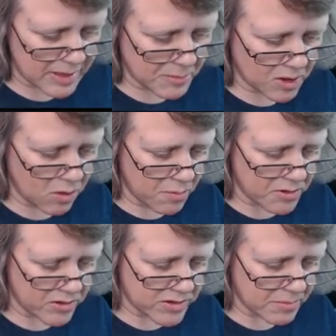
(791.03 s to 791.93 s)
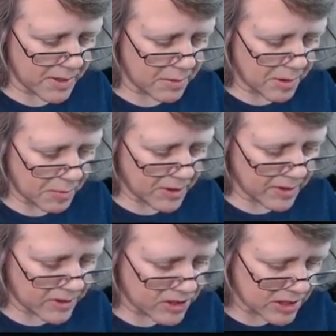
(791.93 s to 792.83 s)
I'm going to go up and do some NMM on
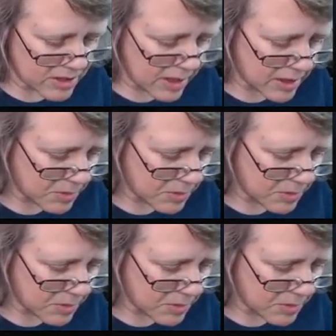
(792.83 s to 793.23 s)
the just on the